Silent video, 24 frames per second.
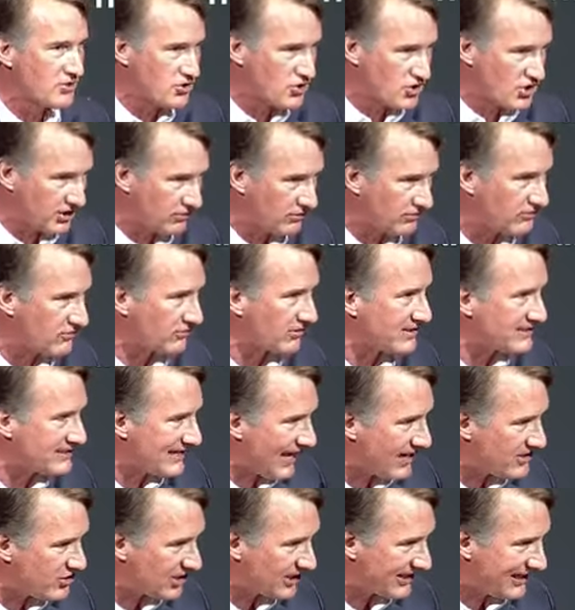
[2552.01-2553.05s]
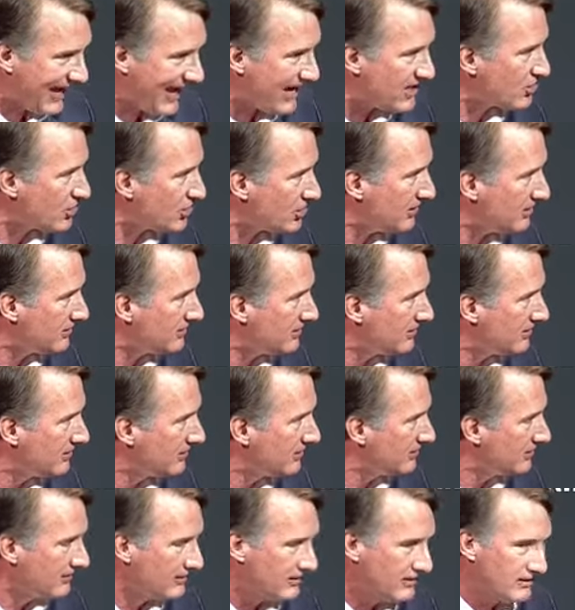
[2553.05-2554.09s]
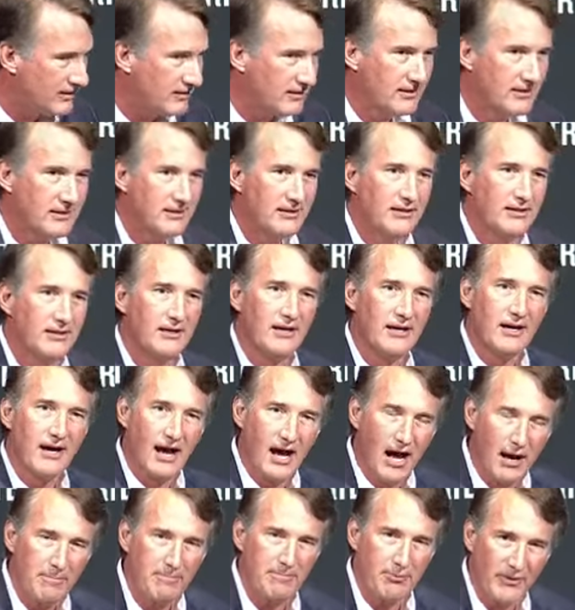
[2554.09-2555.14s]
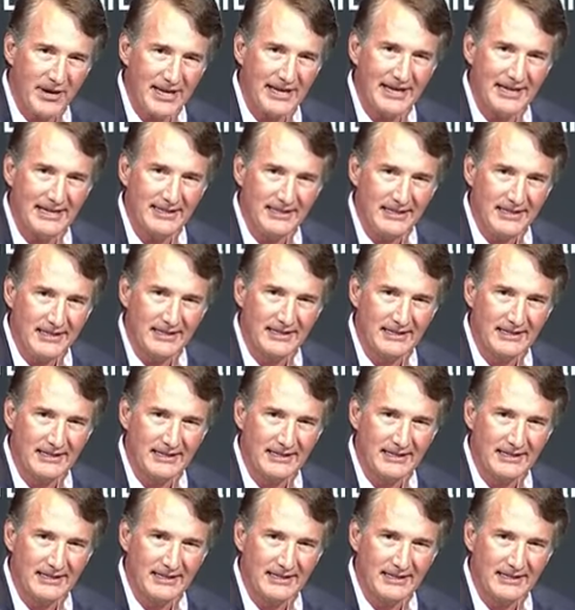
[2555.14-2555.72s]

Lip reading: children's education, upbringing,